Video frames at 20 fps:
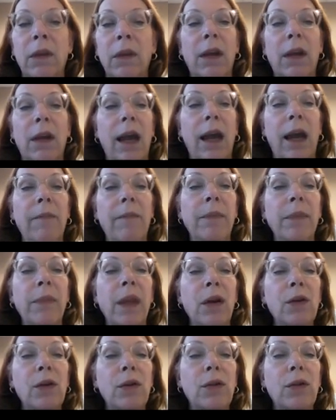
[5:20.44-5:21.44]
Okay,
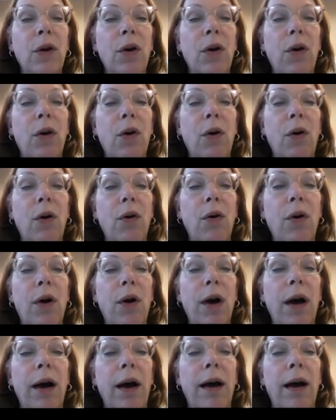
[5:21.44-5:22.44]
so
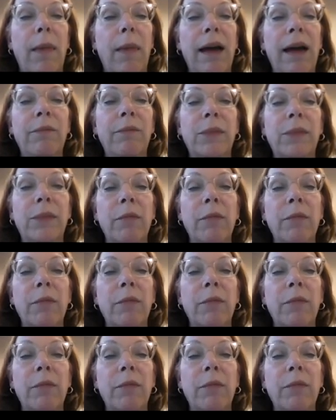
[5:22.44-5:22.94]
I've